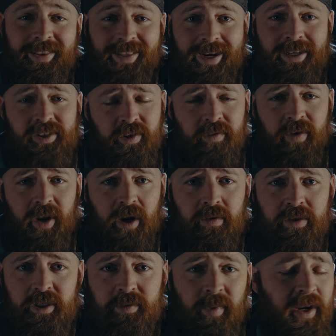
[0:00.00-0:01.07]
last 2
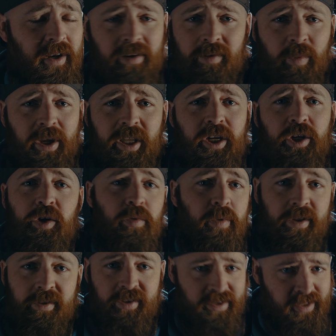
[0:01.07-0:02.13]
videos, it's been what can you do
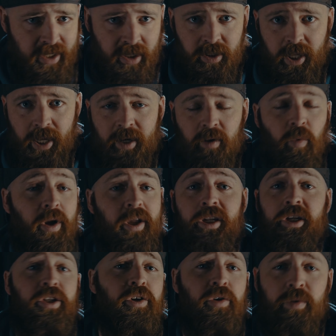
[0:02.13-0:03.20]
with a single light? What can
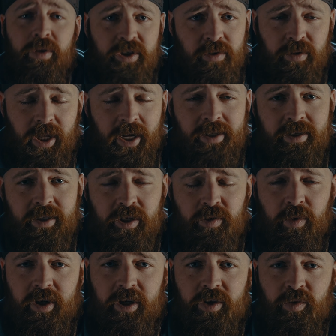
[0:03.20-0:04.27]
you do with 2 lights? This
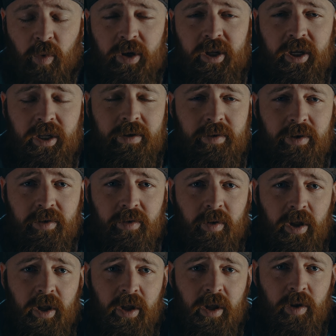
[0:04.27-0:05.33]
one is what can you do
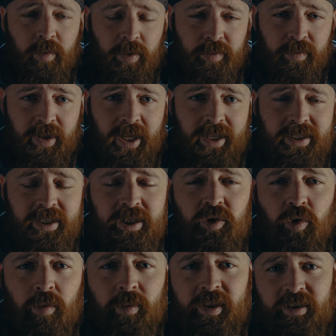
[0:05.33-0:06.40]
with 3 lights? This is
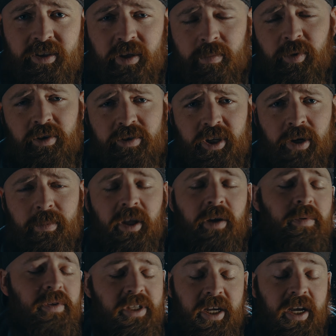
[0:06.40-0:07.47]
normally the typical setup that you
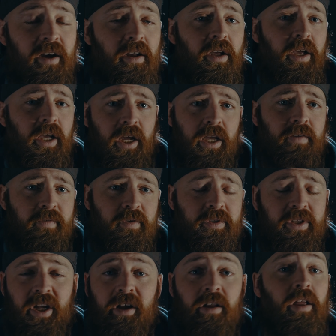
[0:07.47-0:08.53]
would see interview
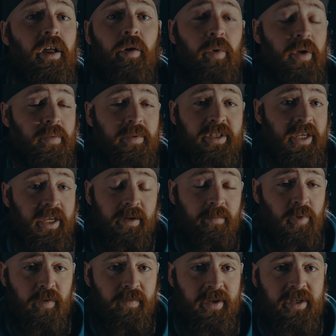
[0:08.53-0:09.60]
style, what you would see in
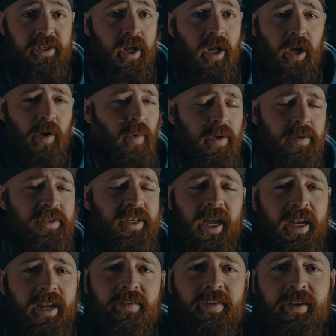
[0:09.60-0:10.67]
movies, what you'd see
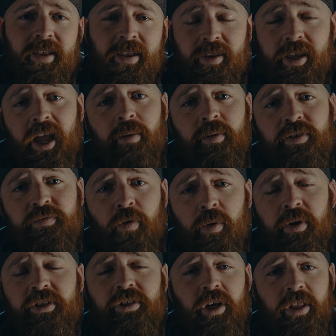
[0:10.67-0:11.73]
anything that the camera is
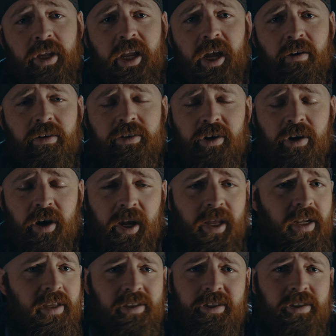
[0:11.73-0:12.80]
focused on the character and
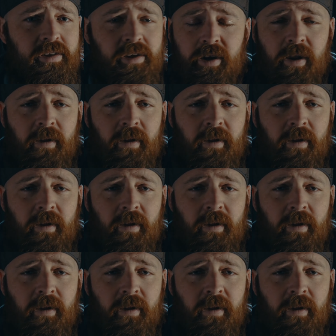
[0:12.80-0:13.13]
it's